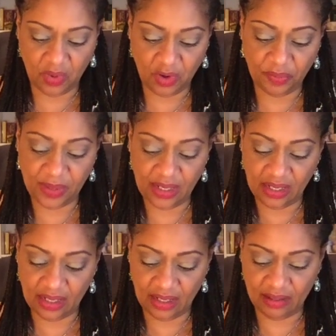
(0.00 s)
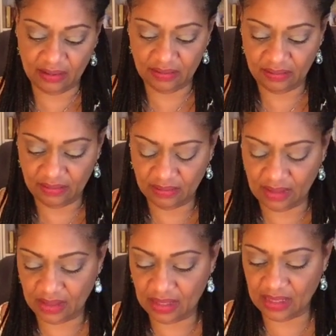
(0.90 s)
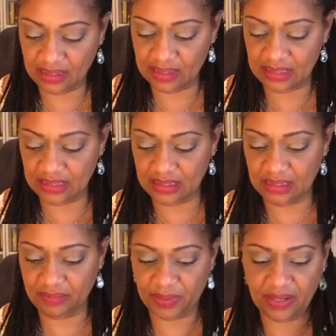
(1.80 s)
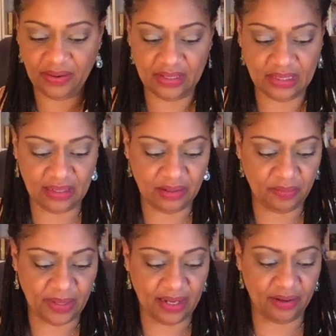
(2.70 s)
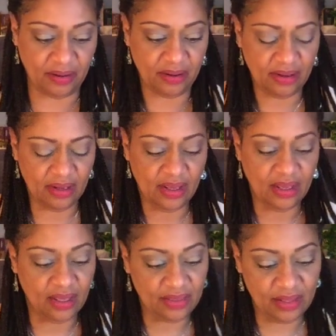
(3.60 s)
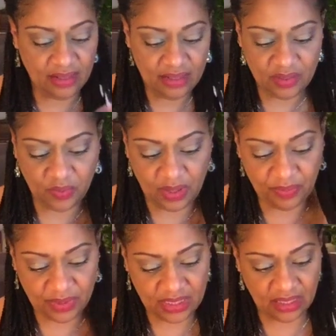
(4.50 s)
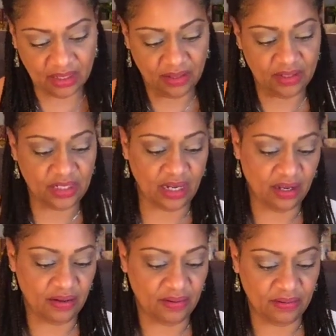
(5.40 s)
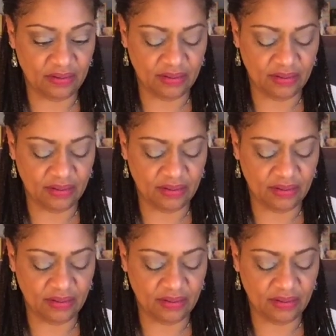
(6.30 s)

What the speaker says: obedient, and they listen to their parents a little better than this one particular child.